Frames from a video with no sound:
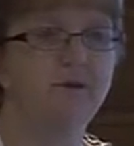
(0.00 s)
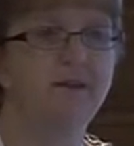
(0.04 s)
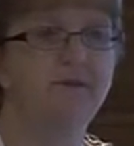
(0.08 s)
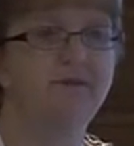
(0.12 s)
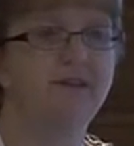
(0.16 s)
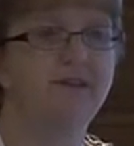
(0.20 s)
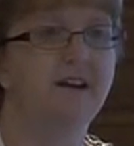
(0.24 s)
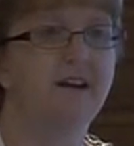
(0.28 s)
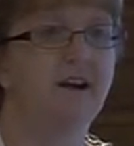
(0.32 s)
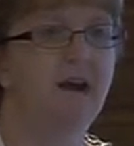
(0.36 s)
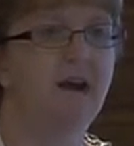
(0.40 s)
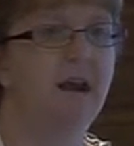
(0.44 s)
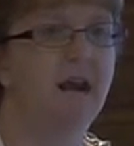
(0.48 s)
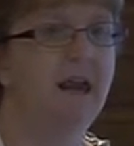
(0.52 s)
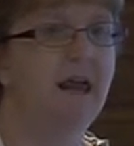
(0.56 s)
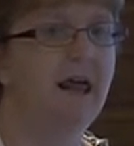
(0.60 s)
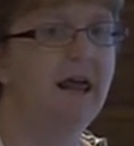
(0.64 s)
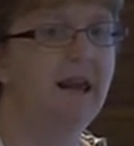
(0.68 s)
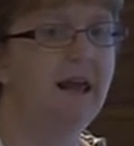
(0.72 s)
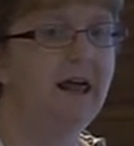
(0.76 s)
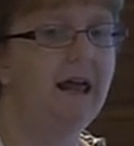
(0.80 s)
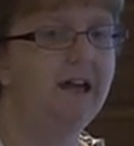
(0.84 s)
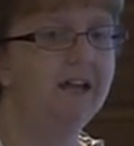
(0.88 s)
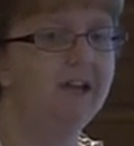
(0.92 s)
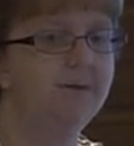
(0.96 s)
they've done a
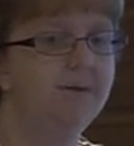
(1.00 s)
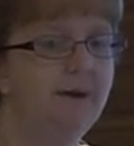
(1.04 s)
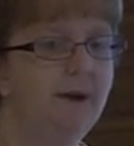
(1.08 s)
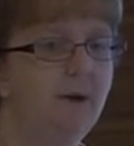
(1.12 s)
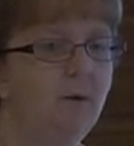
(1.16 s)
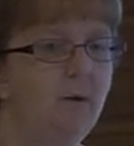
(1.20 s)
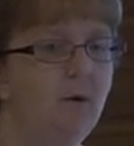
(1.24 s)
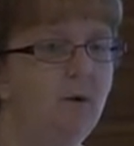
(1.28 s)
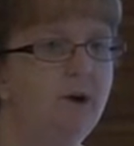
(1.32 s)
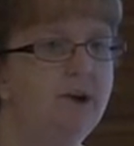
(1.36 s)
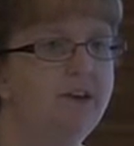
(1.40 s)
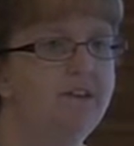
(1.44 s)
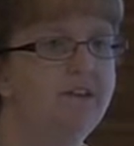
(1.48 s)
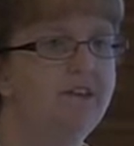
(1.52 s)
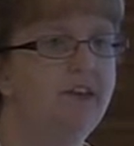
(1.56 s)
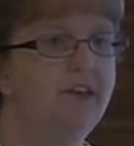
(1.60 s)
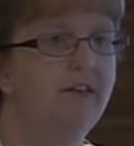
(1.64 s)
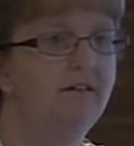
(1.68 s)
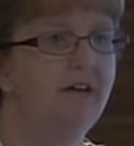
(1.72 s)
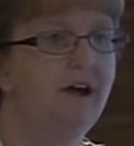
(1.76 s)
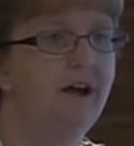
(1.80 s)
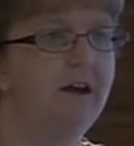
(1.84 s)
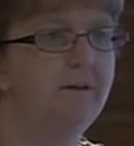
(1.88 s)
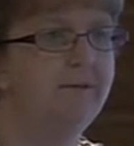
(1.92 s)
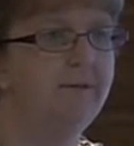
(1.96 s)
large amount of work in the
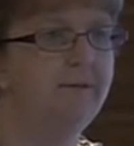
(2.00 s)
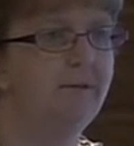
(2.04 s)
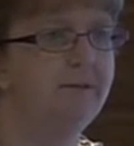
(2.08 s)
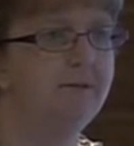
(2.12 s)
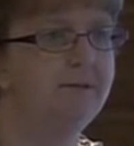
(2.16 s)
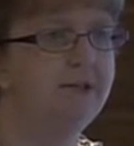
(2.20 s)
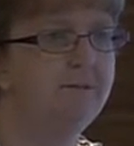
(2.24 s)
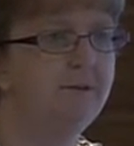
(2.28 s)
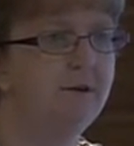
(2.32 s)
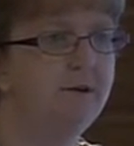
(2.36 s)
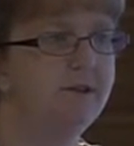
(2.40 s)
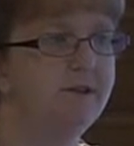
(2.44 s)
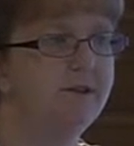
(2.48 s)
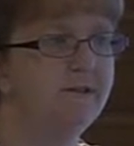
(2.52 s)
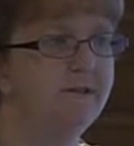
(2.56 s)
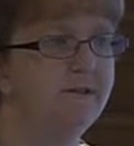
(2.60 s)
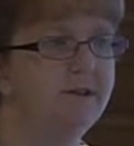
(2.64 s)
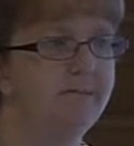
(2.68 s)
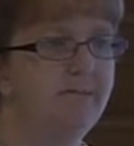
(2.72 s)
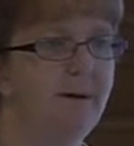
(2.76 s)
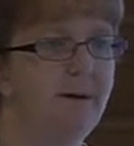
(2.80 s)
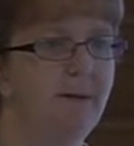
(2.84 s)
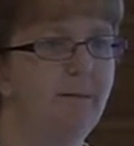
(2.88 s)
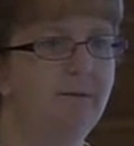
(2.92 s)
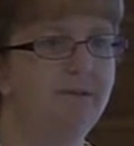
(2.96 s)
area. Unfortunately, most of it's
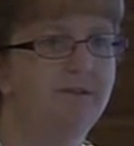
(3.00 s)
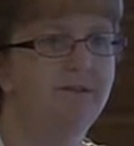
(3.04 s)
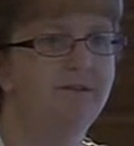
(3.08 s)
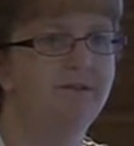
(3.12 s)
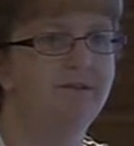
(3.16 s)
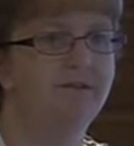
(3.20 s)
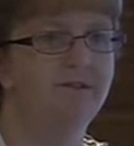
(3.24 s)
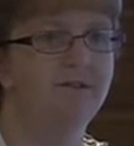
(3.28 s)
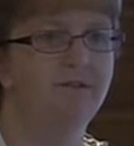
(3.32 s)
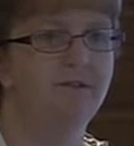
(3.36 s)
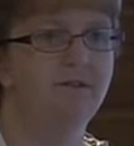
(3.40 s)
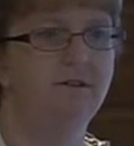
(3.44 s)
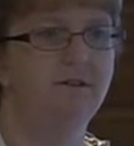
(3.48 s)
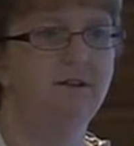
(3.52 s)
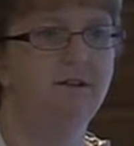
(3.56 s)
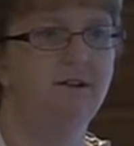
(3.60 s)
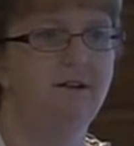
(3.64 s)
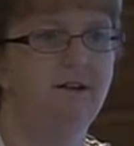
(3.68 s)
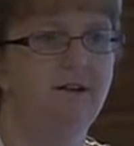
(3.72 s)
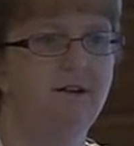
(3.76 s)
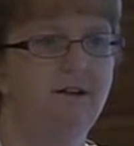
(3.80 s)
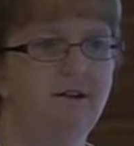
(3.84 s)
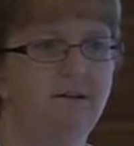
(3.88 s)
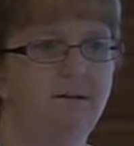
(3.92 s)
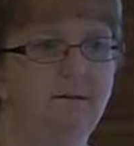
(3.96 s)
published
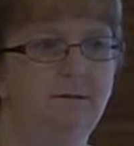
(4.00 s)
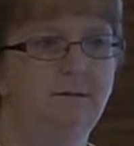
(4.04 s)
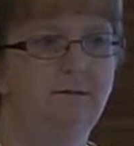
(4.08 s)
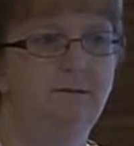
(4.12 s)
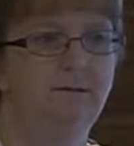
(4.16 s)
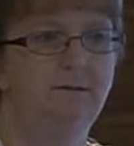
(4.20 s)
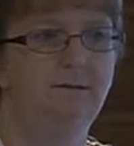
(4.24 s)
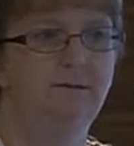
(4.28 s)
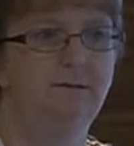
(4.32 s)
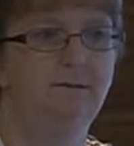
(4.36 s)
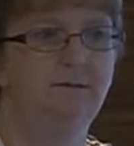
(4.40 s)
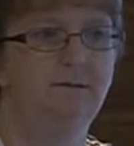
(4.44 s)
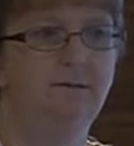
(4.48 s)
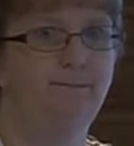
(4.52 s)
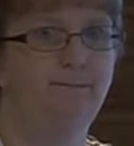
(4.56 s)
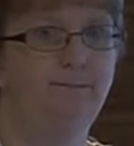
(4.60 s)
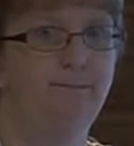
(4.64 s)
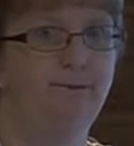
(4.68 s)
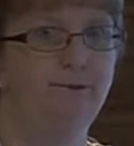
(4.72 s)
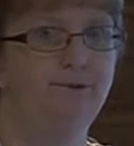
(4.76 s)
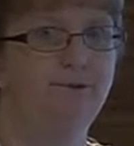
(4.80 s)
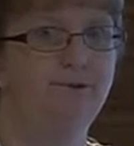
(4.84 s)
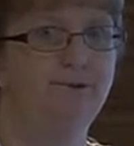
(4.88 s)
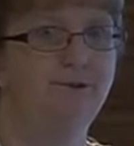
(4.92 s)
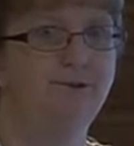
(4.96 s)
in
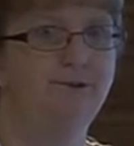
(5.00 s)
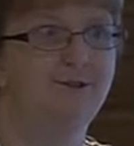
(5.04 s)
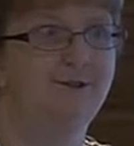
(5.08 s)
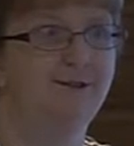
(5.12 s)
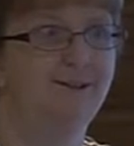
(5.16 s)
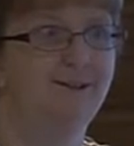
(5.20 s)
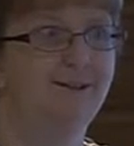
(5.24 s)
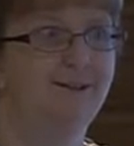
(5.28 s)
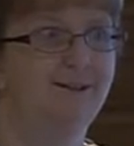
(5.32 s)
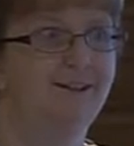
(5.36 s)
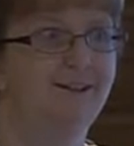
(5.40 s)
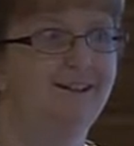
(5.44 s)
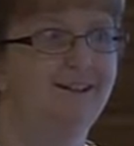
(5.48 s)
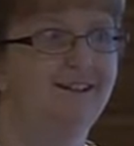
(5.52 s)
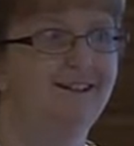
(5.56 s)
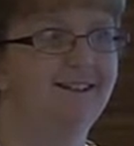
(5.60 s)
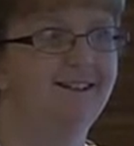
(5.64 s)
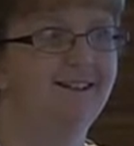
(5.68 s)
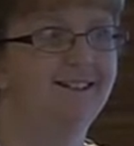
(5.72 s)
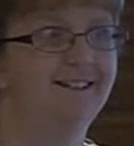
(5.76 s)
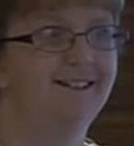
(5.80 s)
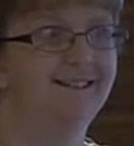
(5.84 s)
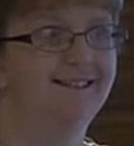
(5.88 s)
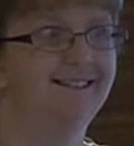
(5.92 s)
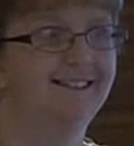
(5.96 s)

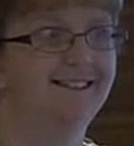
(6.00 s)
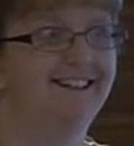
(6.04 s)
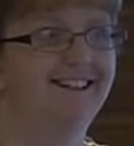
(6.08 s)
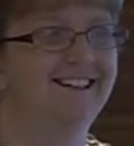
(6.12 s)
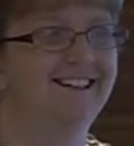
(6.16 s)
Portuguese,